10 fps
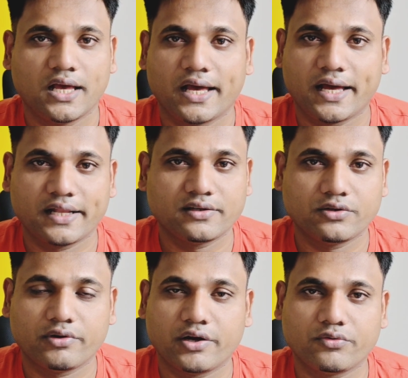and
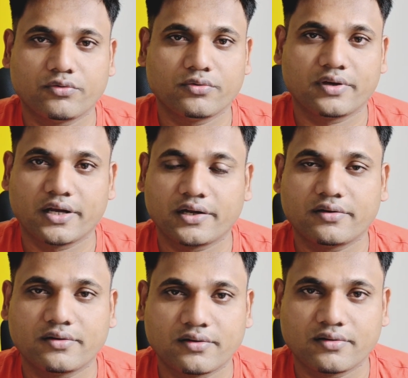you have to get
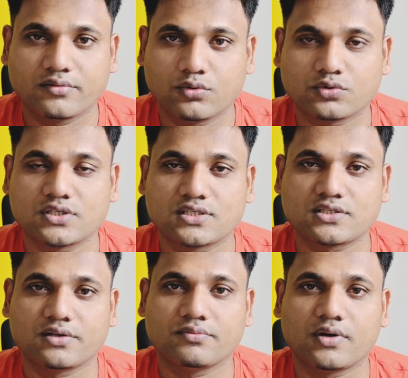those
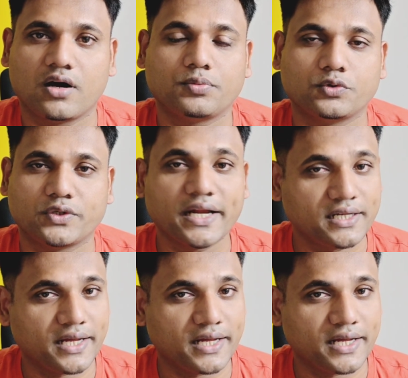system up to date,